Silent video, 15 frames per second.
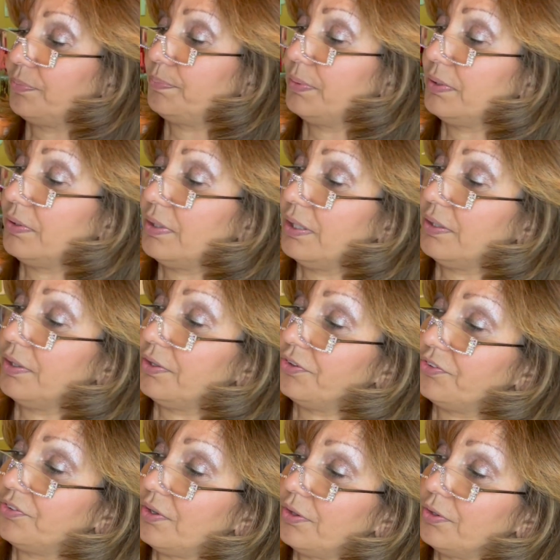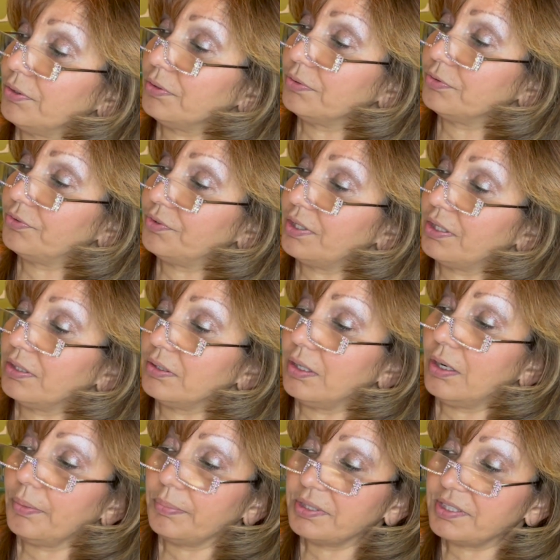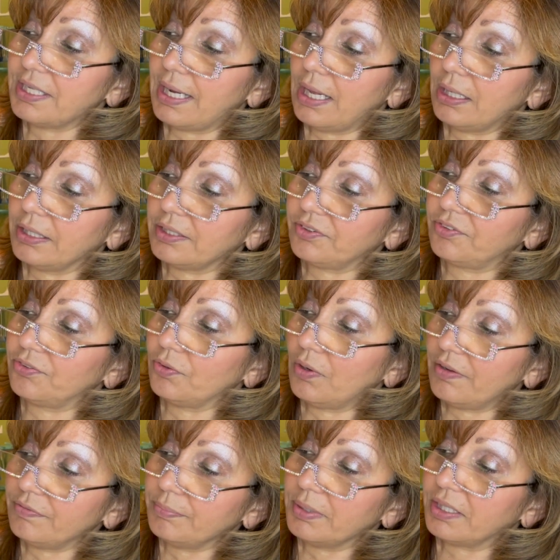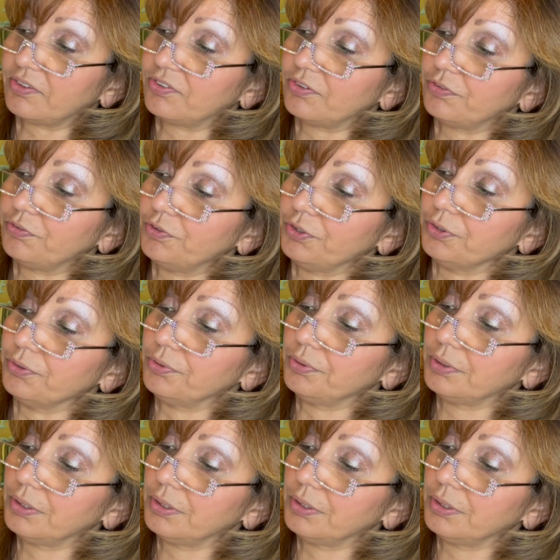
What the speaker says: but then there's others that are metallics, so I've mixed a few.